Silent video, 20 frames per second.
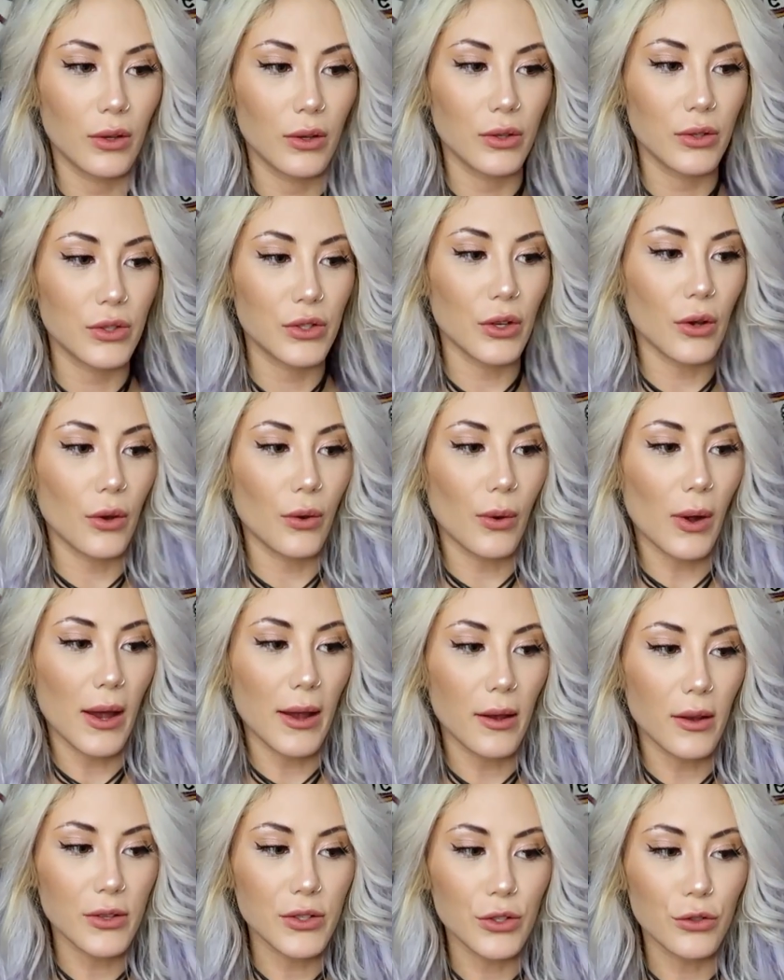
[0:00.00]
So
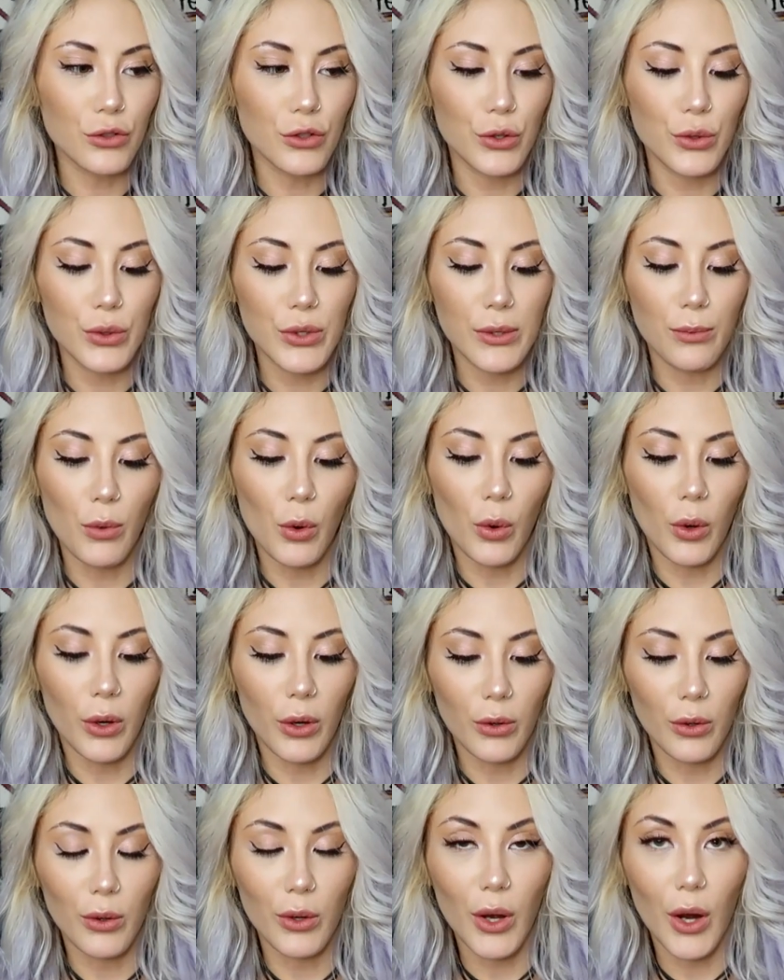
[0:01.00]
I also drew some
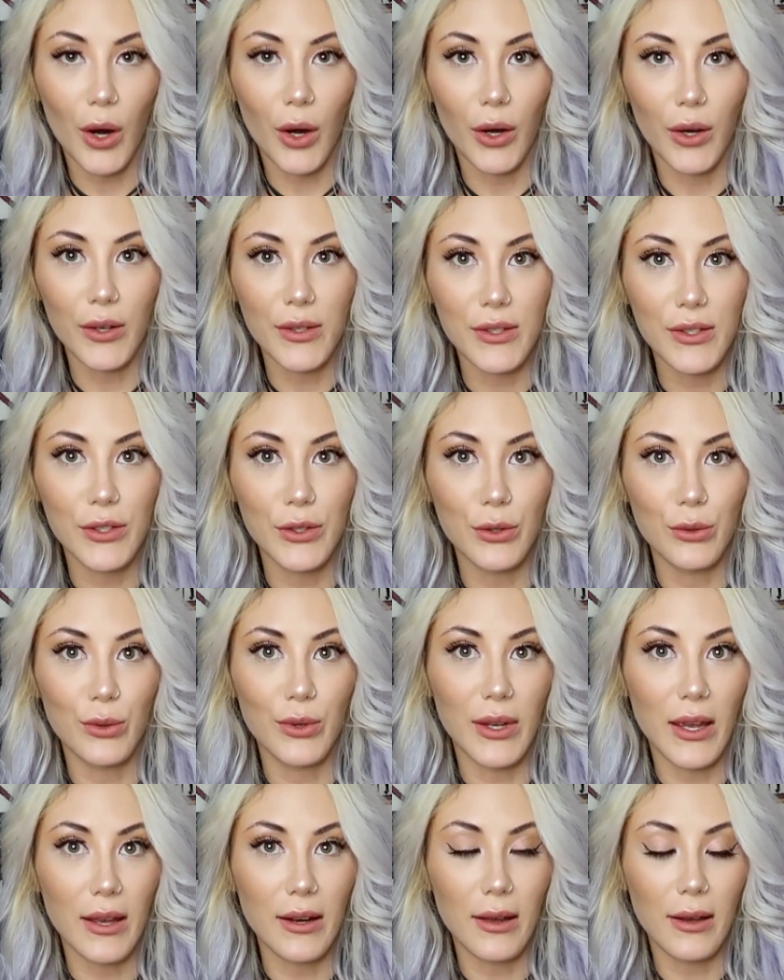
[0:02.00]
oracle cards to
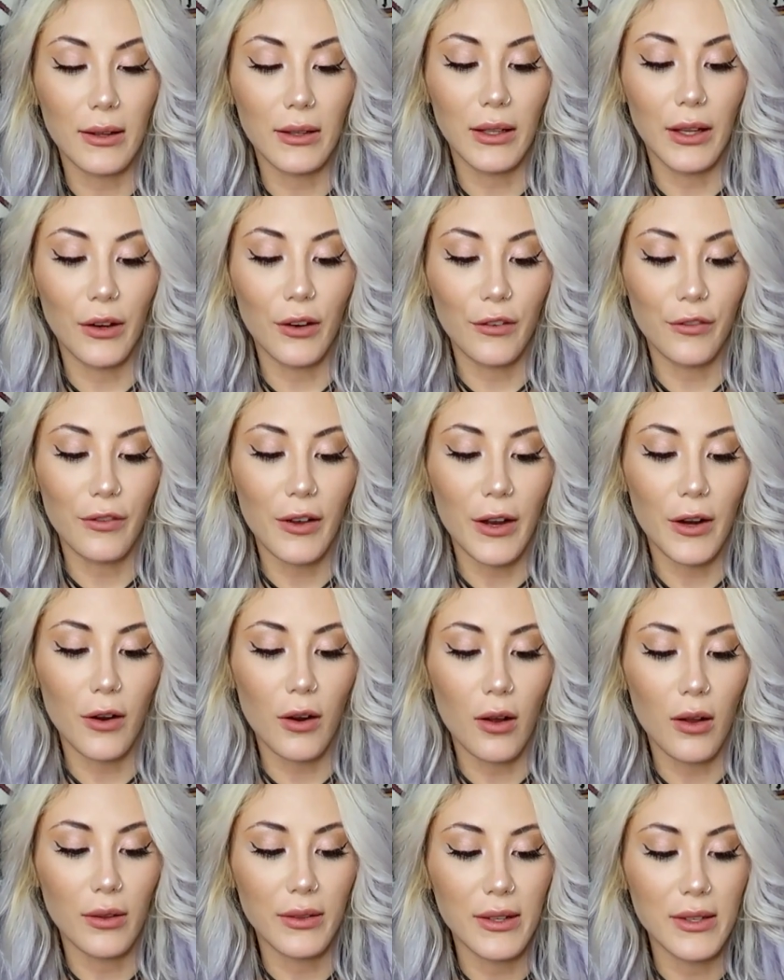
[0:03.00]
get a
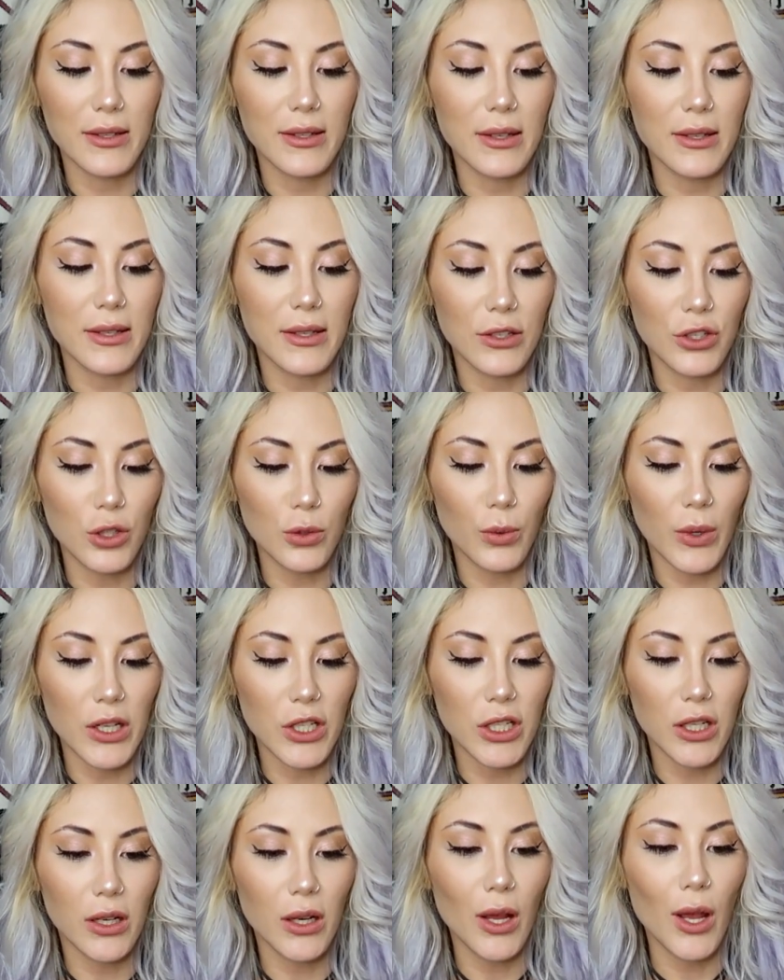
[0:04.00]
clarifier on this
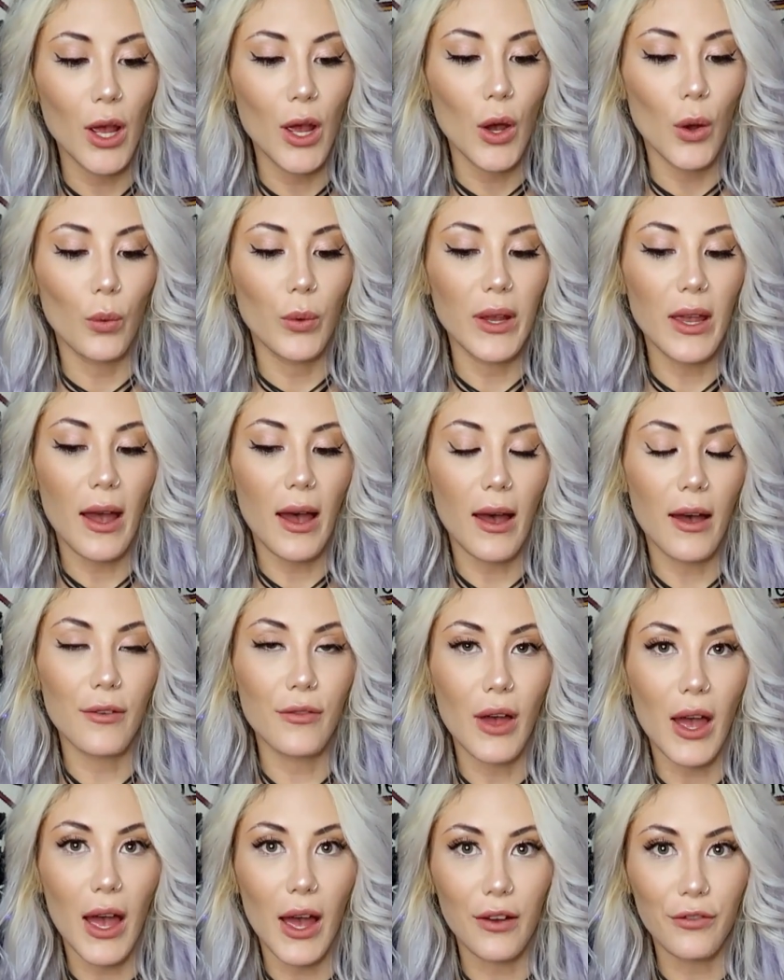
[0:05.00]
situation. We
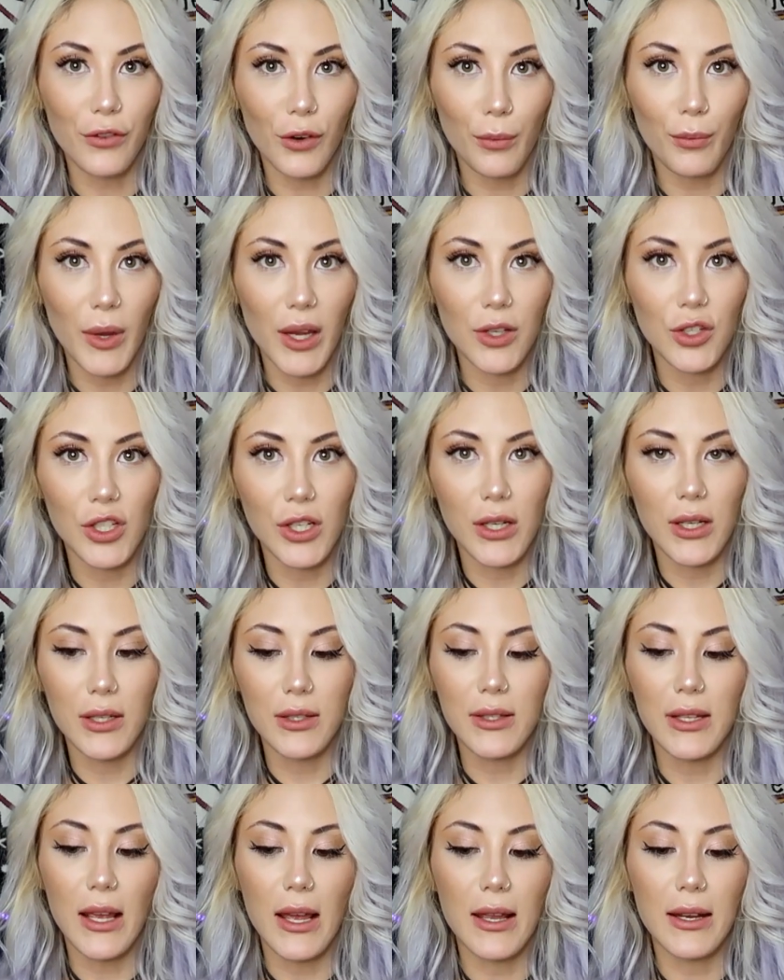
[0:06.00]
have
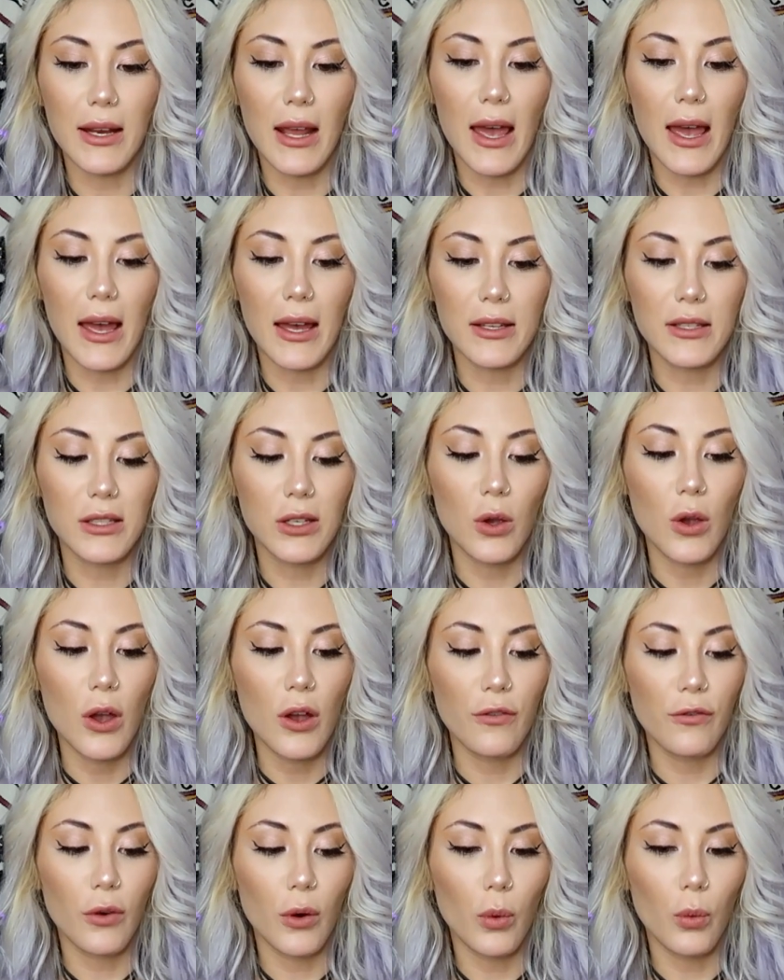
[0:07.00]
affirmations and ask
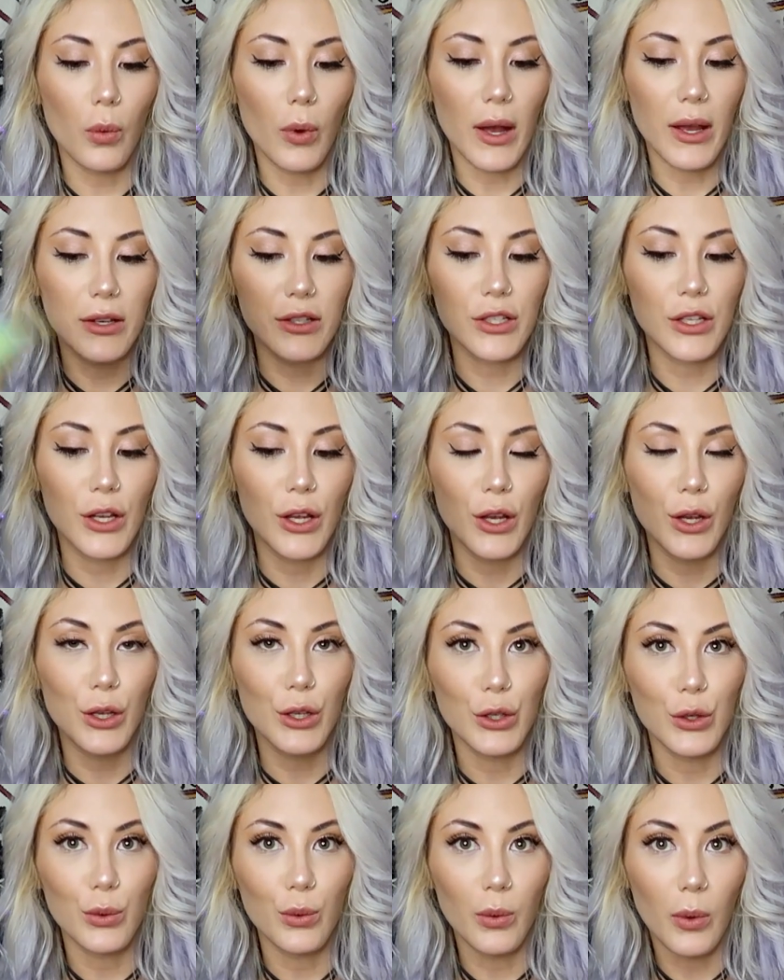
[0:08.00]
for what
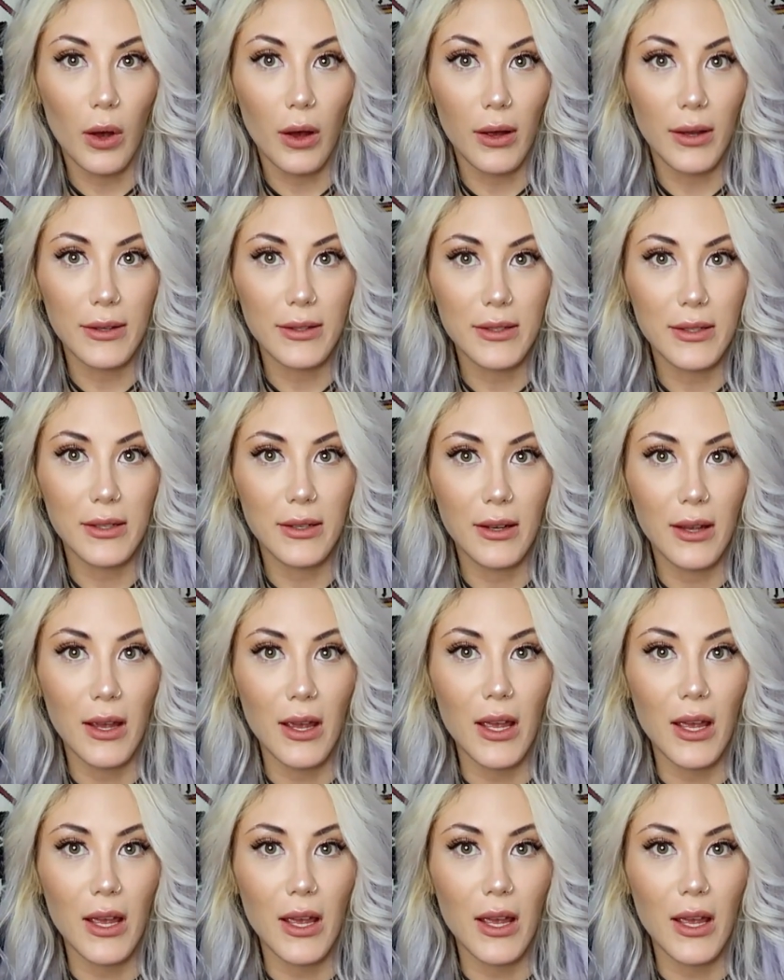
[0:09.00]
you want.